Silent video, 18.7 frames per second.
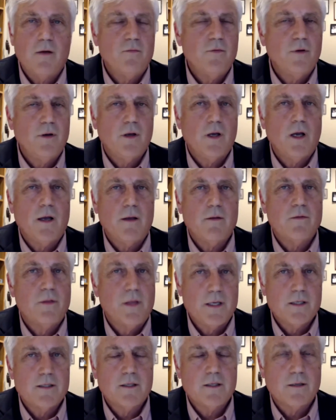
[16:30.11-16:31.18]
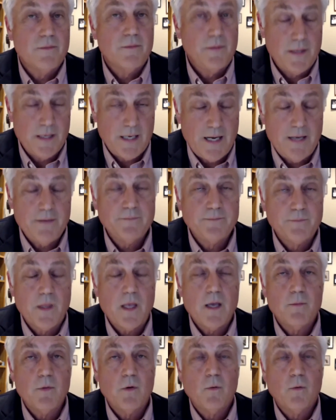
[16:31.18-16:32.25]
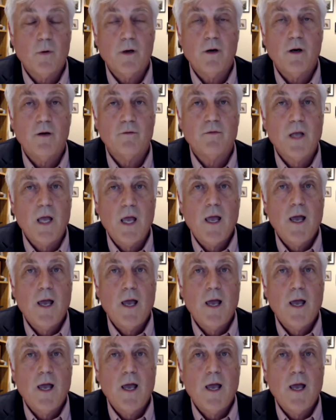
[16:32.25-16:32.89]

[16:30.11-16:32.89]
that I am aware of